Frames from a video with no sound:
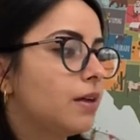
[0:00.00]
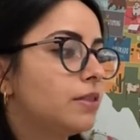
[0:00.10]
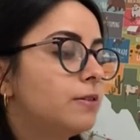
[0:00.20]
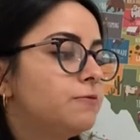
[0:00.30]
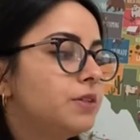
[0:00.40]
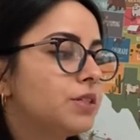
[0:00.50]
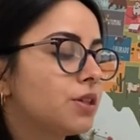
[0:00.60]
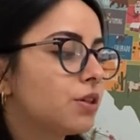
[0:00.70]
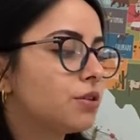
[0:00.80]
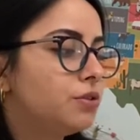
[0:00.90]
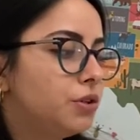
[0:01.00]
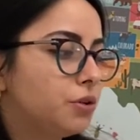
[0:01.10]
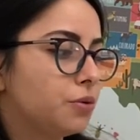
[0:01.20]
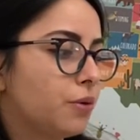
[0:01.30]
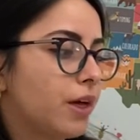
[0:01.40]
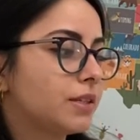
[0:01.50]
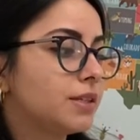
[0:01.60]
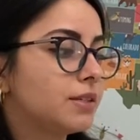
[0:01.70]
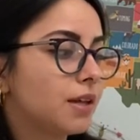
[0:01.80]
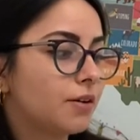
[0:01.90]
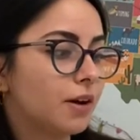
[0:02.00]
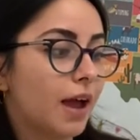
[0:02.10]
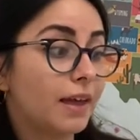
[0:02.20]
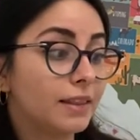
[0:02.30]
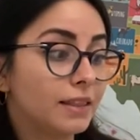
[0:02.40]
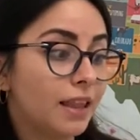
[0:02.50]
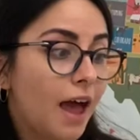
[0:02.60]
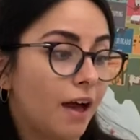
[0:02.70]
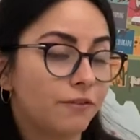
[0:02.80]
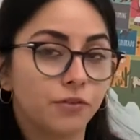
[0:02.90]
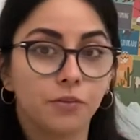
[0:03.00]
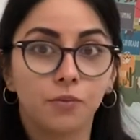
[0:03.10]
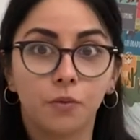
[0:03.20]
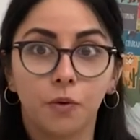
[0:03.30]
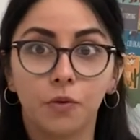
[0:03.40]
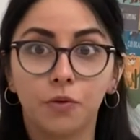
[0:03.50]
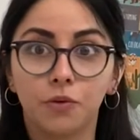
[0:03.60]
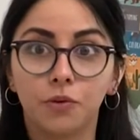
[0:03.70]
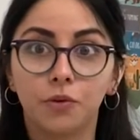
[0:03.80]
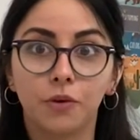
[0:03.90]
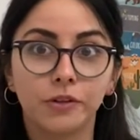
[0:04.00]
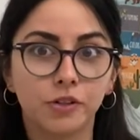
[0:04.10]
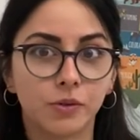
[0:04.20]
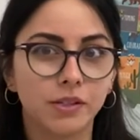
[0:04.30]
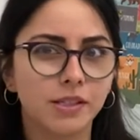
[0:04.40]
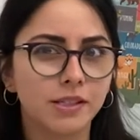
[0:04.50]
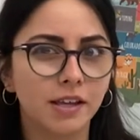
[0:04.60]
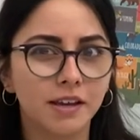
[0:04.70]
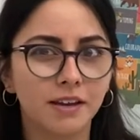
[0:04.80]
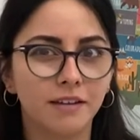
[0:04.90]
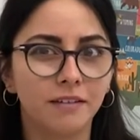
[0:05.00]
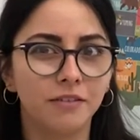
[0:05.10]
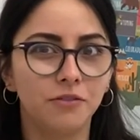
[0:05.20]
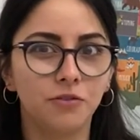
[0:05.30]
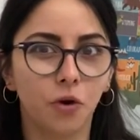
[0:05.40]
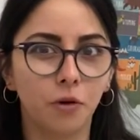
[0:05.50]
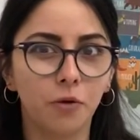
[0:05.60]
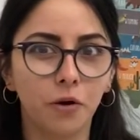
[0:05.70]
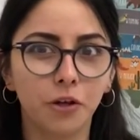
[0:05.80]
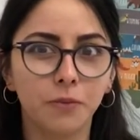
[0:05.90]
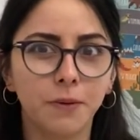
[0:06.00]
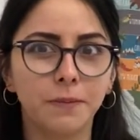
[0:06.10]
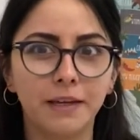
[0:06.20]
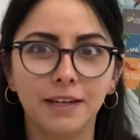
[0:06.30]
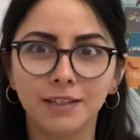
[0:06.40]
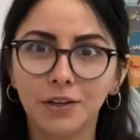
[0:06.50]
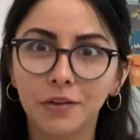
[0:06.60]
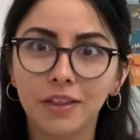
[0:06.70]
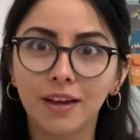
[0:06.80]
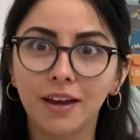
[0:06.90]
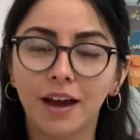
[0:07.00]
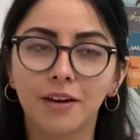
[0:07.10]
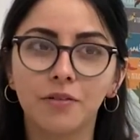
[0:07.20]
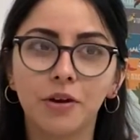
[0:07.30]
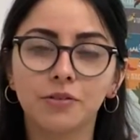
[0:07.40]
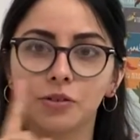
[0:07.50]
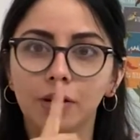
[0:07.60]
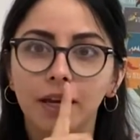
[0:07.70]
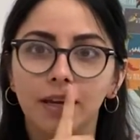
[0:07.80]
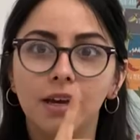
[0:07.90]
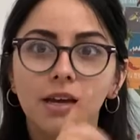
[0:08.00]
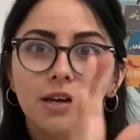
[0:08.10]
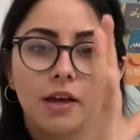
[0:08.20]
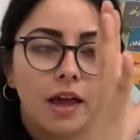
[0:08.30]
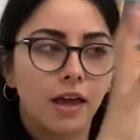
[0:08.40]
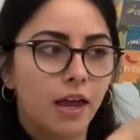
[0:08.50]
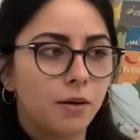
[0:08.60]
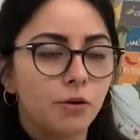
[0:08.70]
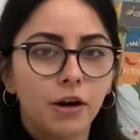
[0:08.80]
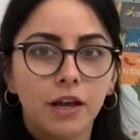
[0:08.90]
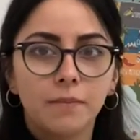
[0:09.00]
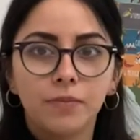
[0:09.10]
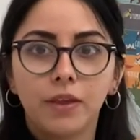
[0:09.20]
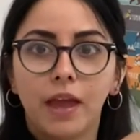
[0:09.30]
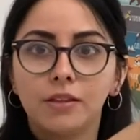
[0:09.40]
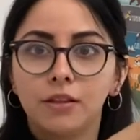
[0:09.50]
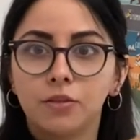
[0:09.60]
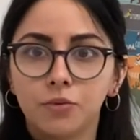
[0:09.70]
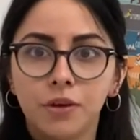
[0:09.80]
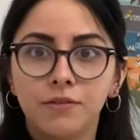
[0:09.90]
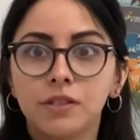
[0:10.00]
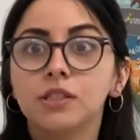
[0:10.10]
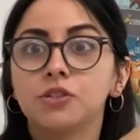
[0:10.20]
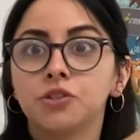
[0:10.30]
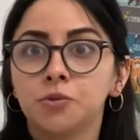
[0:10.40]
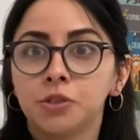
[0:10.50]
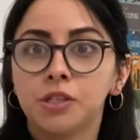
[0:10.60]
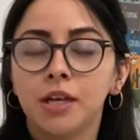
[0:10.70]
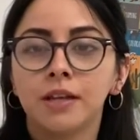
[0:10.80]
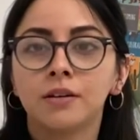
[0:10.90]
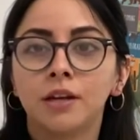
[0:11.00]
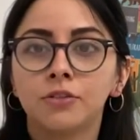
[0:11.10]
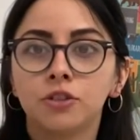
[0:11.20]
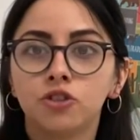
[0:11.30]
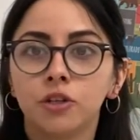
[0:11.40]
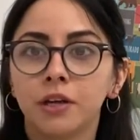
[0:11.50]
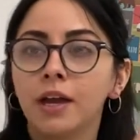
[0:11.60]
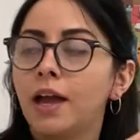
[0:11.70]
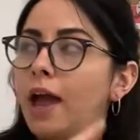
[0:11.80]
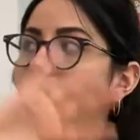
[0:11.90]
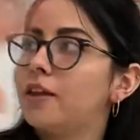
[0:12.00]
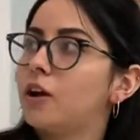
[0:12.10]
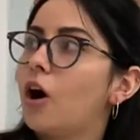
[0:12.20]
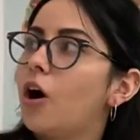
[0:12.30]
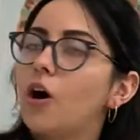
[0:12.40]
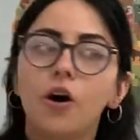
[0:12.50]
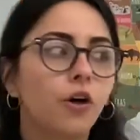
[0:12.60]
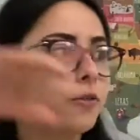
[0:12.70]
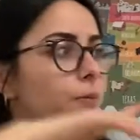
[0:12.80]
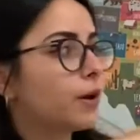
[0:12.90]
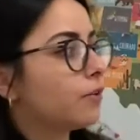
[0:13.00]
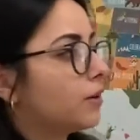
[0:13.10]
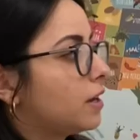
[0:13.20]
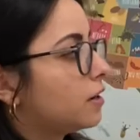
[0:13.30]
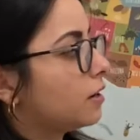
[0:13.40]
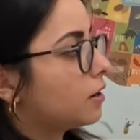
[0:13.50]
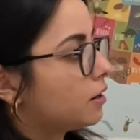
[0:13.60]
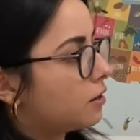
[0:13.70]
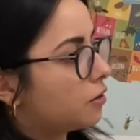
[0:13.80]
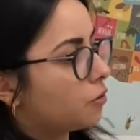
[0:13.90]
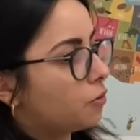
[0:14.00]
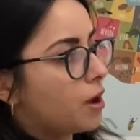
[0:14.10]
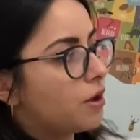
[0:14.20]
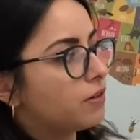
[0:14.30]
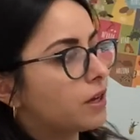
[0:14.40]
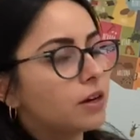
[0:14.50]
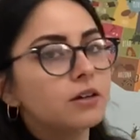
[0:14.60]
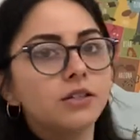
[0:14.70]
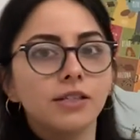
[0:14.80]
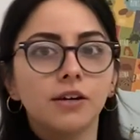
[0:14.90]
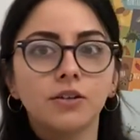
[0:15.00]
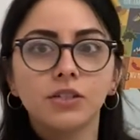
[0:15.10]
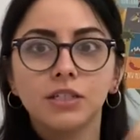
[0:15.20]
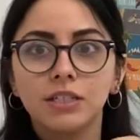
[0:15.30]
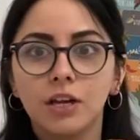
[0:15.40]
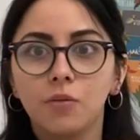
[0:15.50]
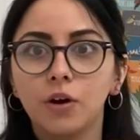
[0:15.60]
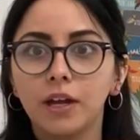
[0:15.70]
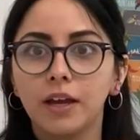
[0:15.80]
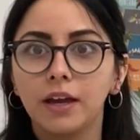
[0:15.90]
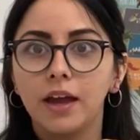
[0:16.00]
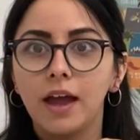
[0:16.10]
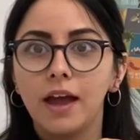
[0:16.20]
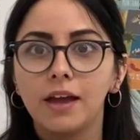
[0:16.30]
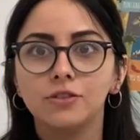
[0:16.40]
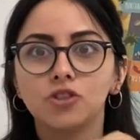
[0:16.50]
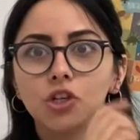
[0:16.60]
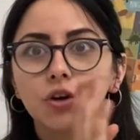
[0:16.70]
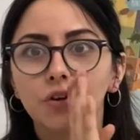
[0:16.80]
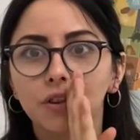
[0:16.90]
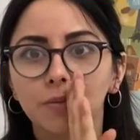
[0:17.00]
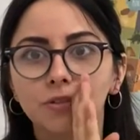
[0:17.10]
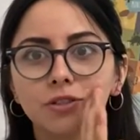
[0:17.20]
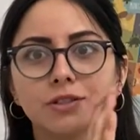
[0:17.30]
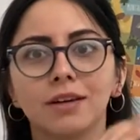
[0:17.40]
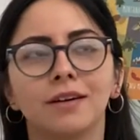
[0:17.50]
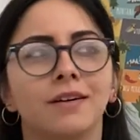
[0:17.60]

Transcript: The visitor knew that Sarah had laughed. Ooh, so is this like a normal human being, do you think? I don't know. So look at Abraham and the three visitors were sitting down under a tree. And all the way over here, way over here, Sarah's in a tent working. And she heard them and she's like,